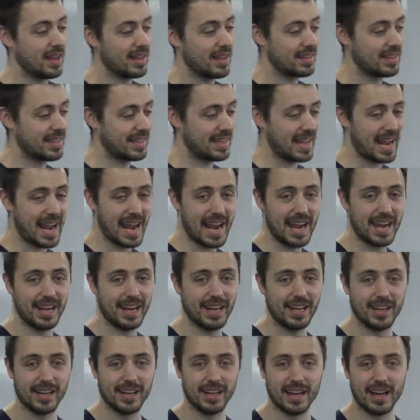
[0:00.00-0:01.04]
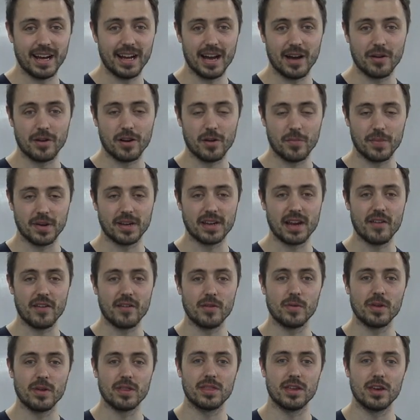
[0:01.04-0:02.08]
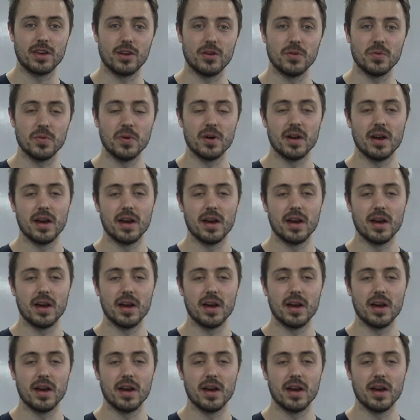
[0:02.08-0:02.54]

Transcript: Today, I'm going to be sharing with you